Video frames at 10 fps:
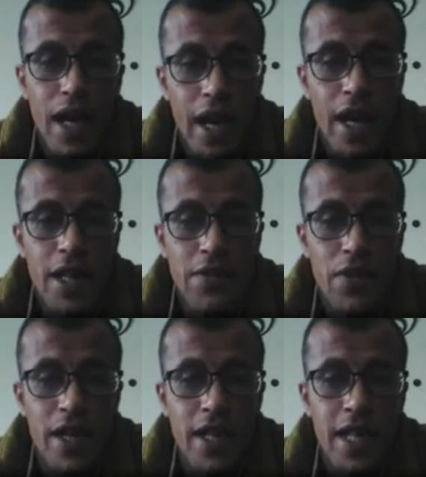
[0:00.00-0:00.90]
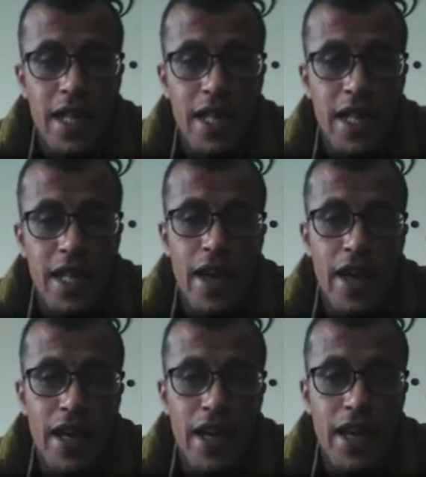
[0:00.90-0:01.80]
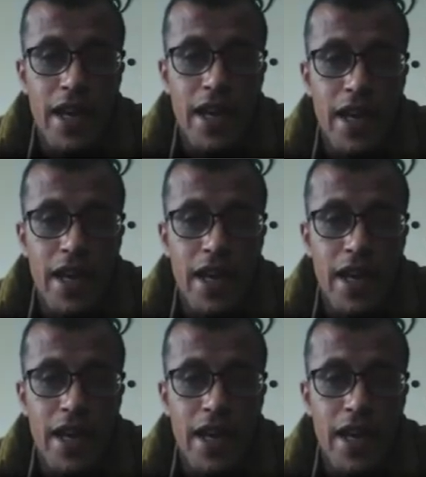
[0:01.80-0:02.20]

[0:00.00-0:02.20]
And finally, the fact that